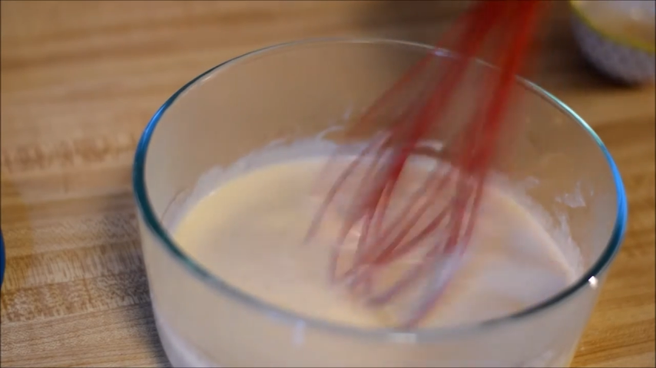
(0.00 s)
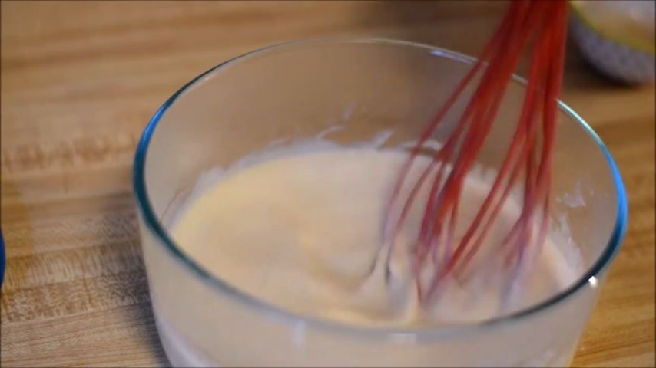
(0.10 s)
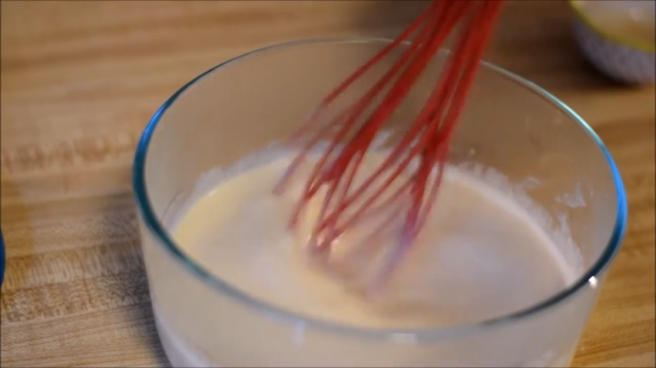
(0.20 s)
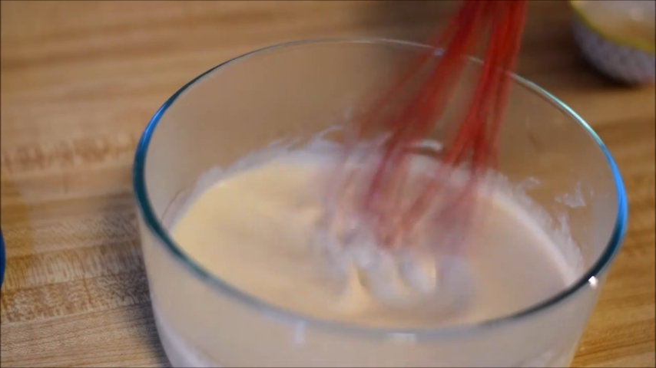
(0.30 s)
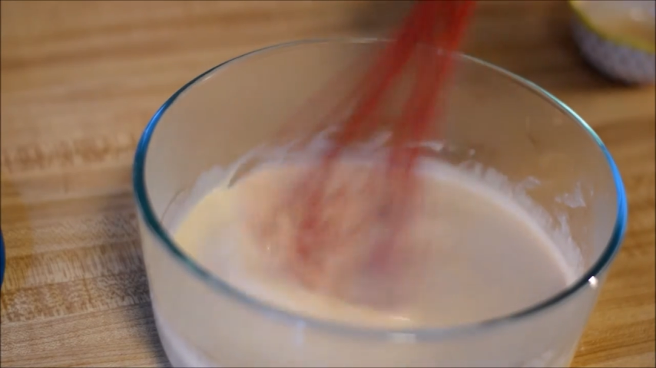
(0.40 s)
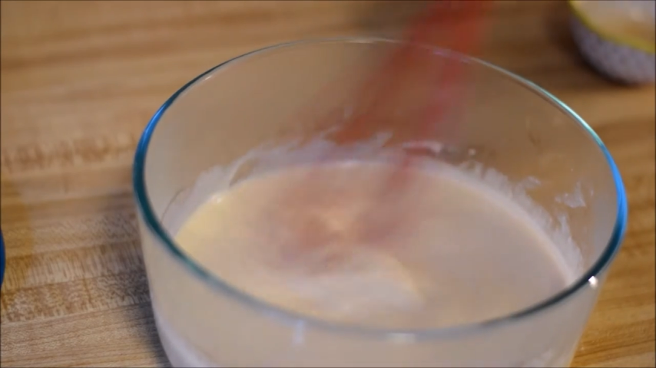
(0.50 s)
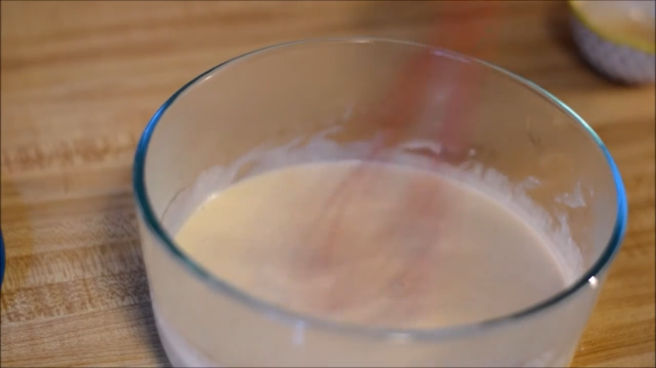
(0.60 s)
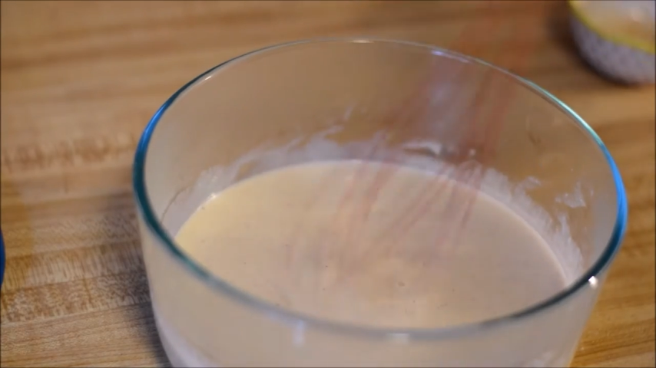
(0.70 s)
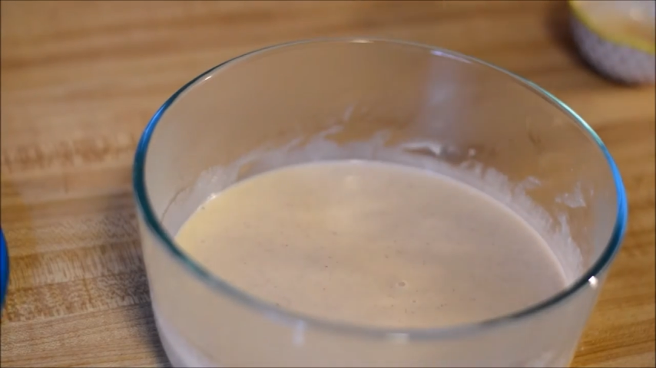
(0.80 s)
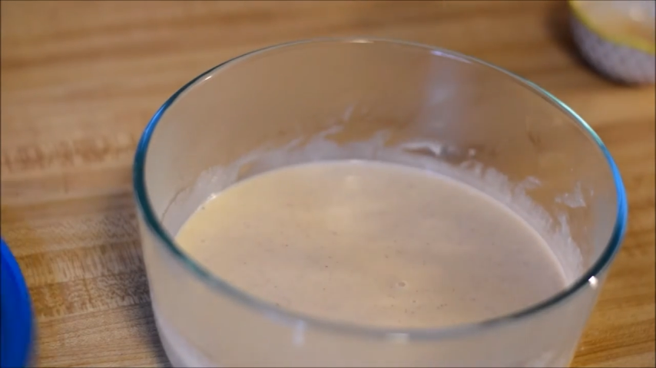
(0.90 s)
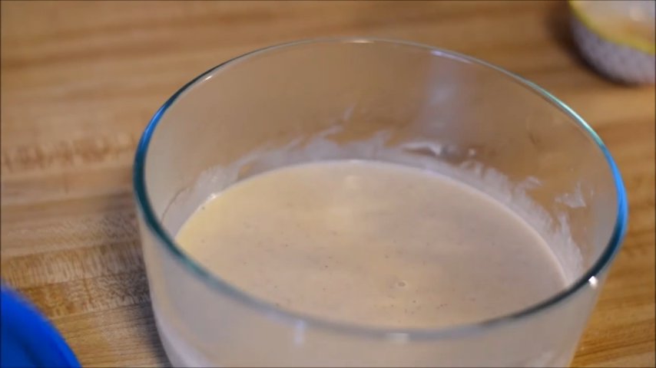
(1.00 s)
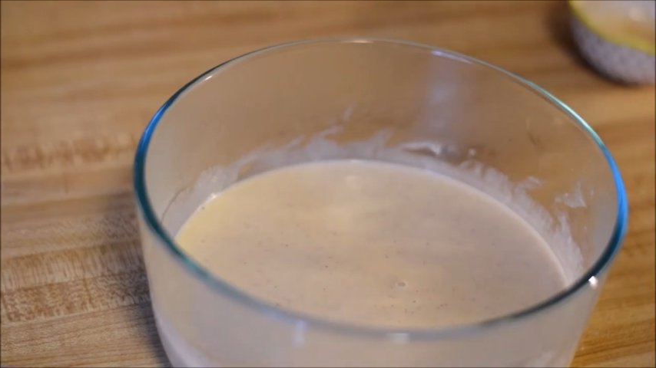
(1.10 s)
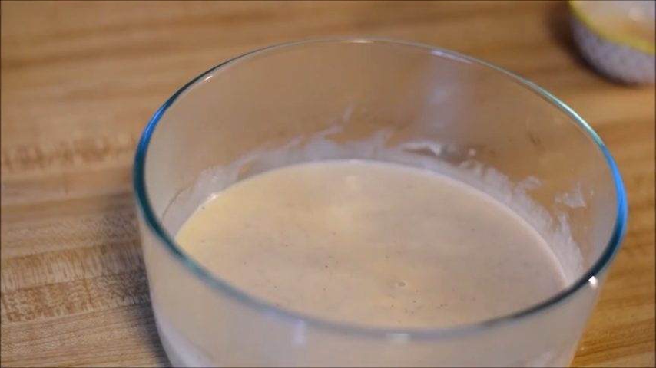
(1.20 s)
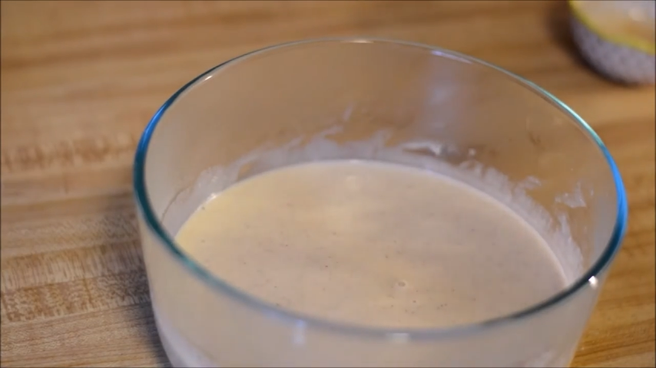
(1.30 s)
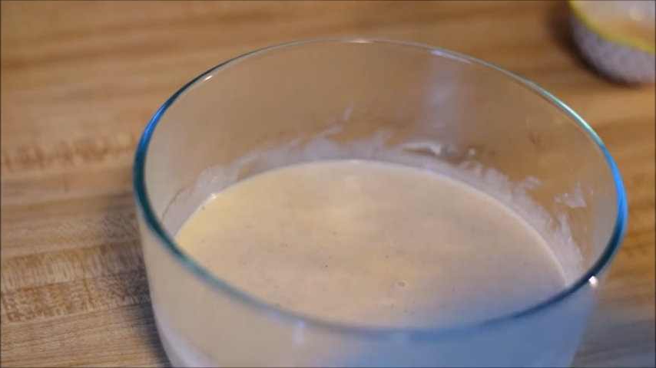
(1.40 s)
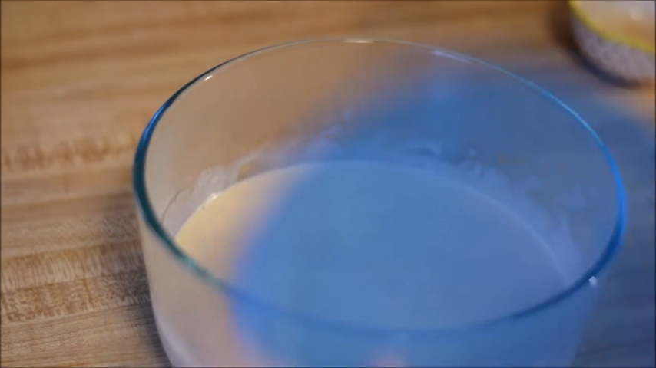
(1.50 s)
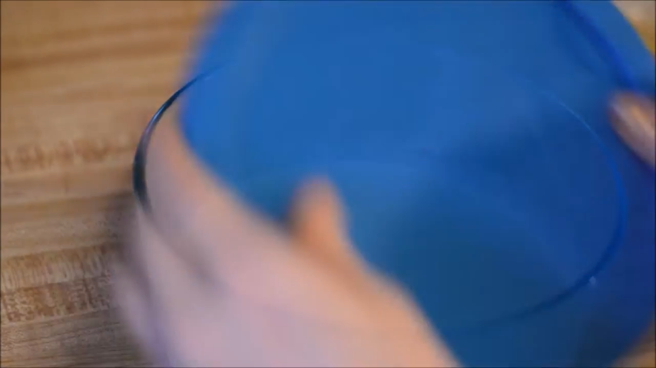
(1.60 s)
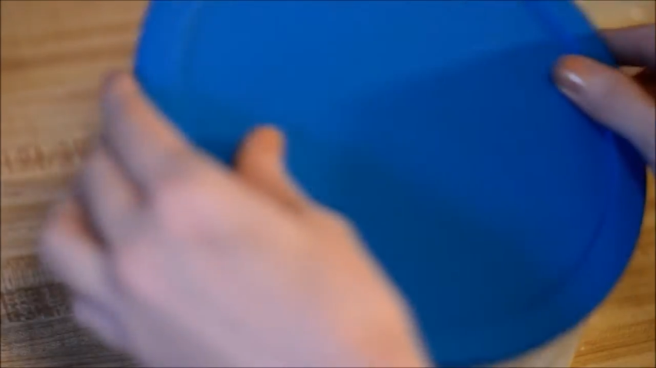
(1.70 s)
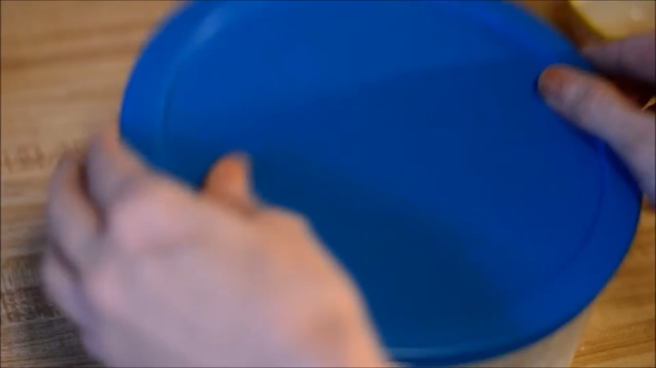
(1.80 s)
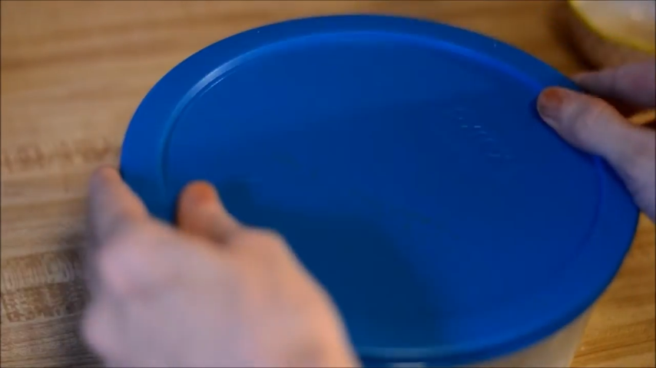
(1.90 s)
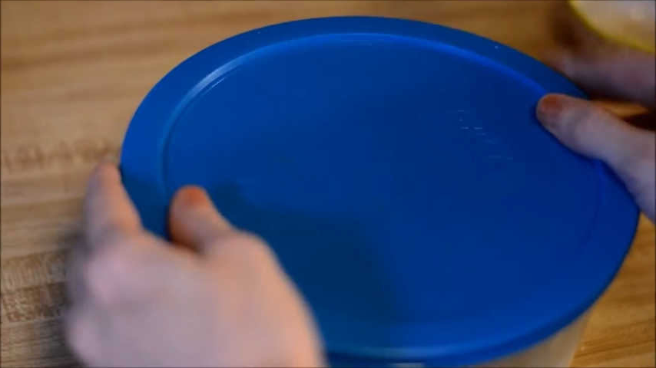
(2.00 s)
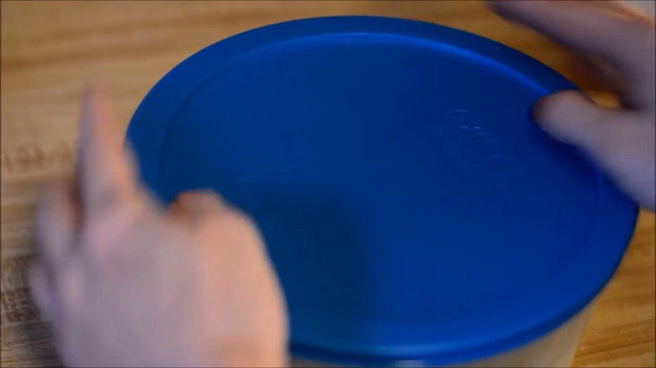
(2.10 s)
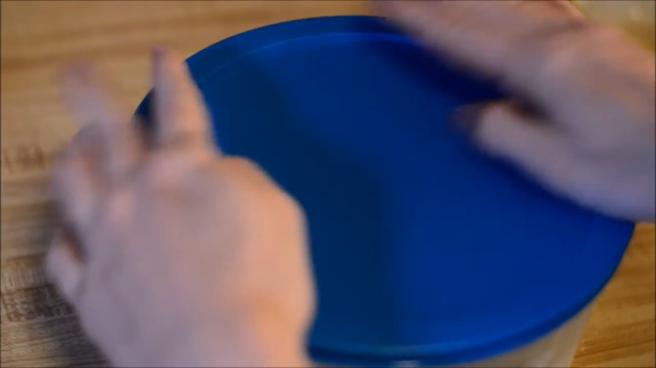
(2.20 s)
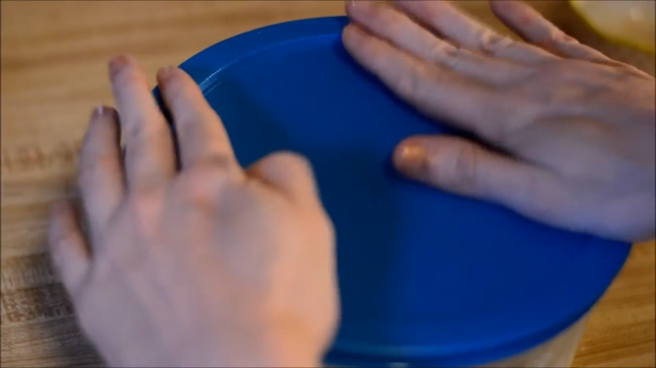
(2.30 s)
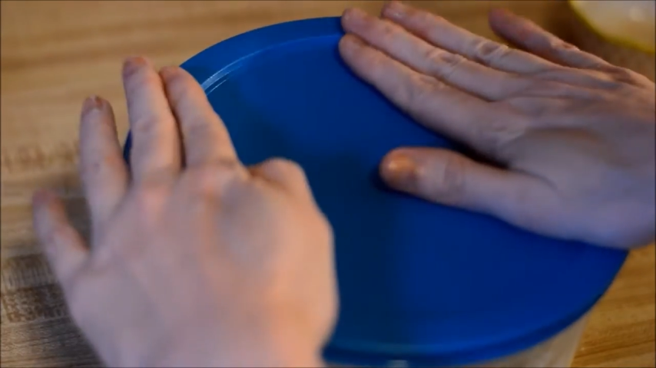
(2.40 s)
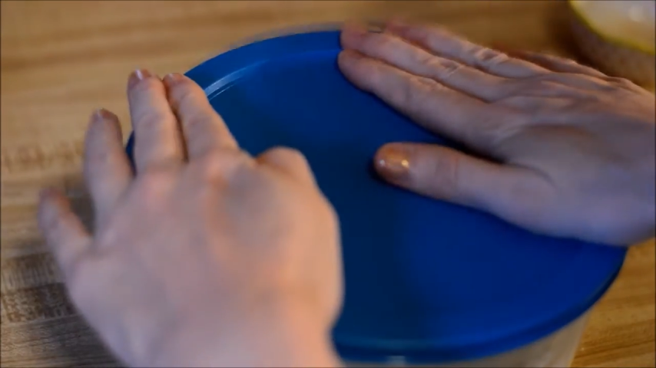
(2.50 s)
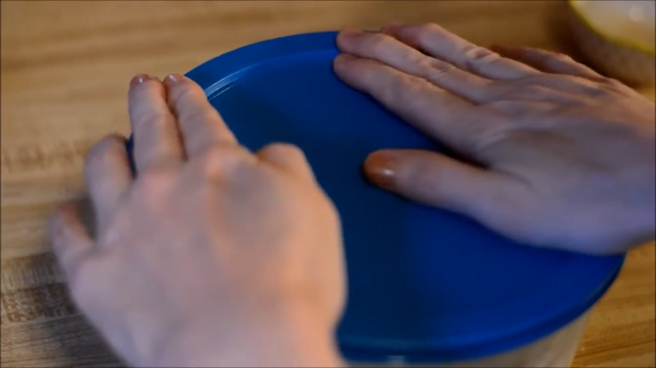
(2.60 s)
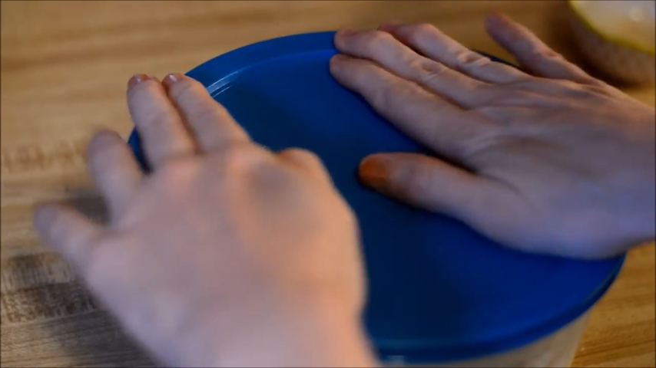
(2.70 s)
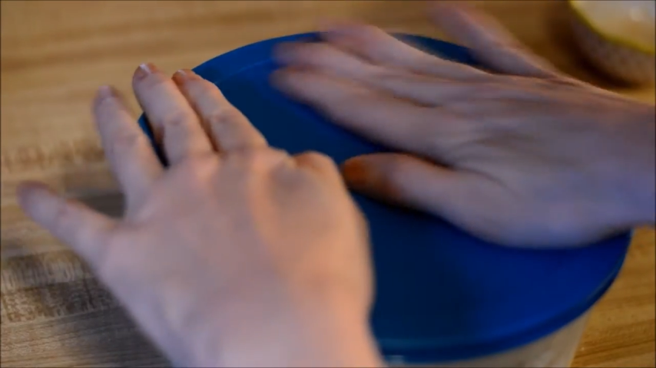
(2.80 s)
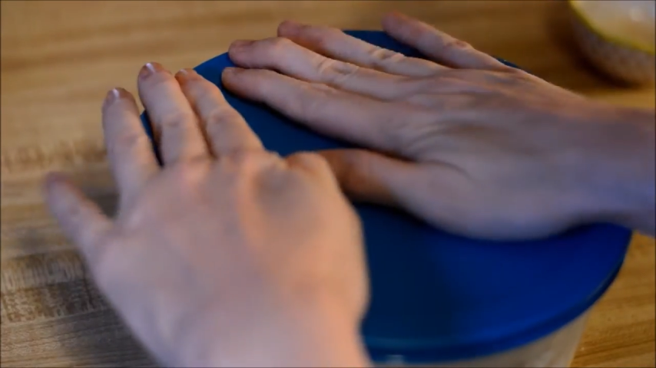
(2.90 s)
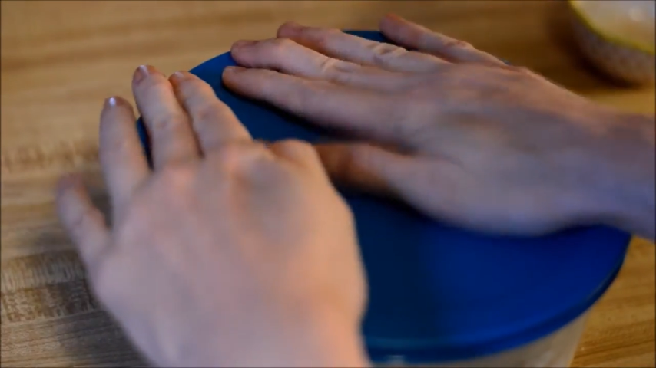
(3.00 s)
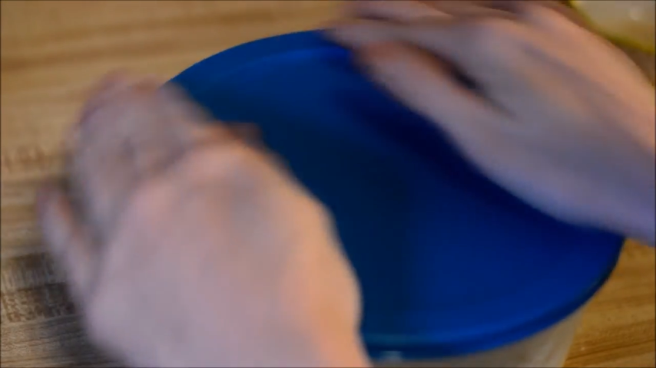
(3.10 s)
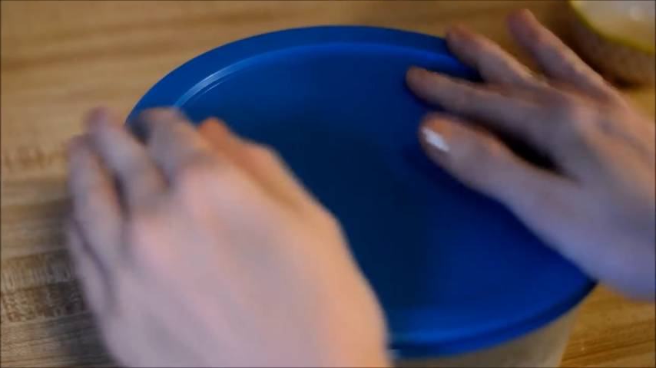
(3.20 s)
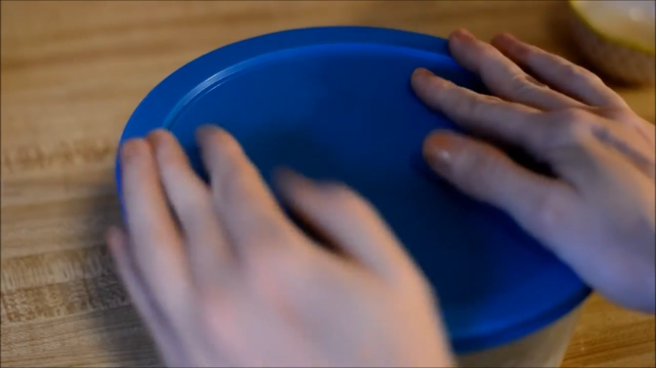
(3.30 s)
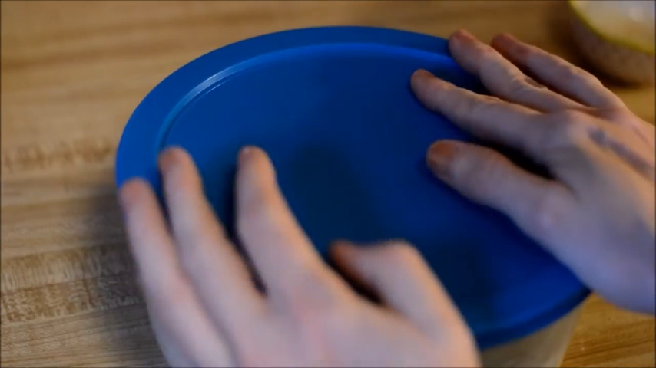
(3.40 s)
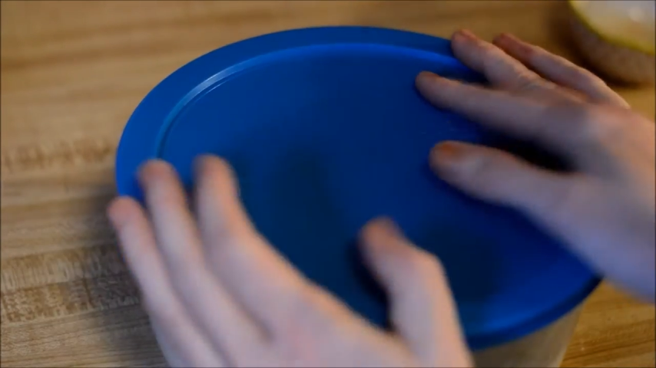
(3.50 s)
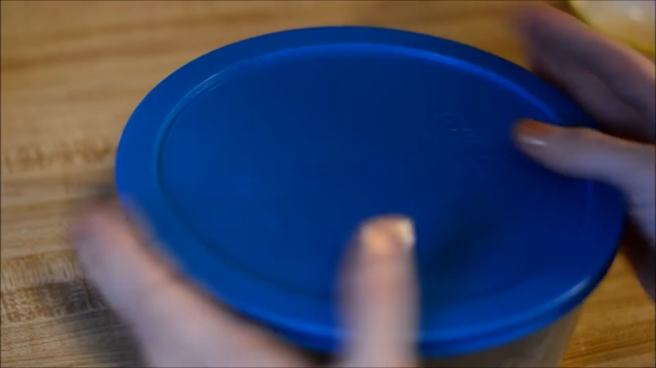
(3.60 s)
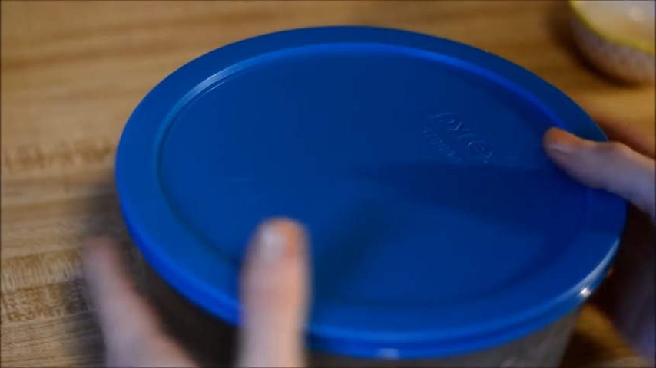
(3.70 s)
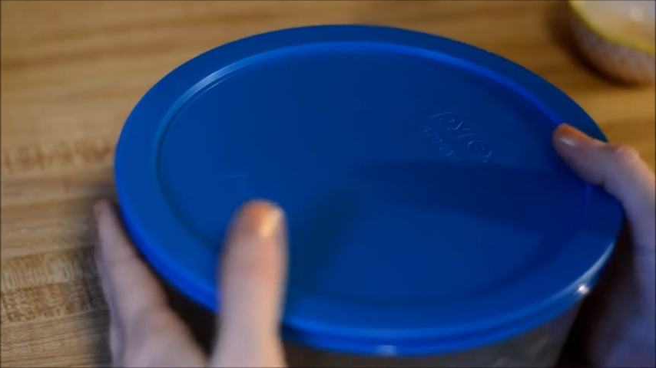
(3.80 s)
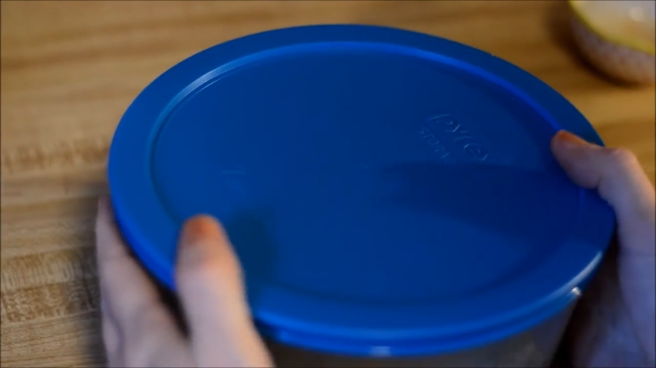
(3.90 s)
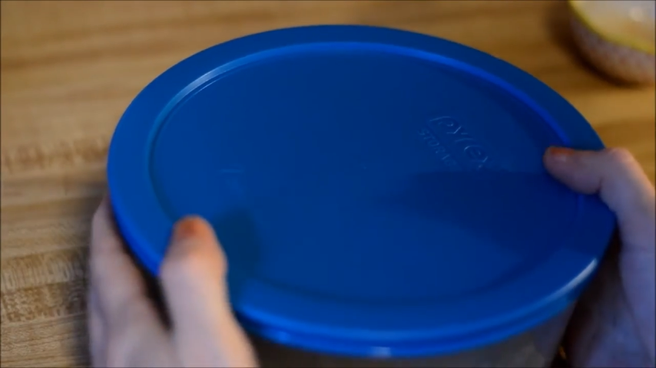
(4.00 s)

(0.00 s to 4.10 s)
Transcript: Nobody's mouth can be seen.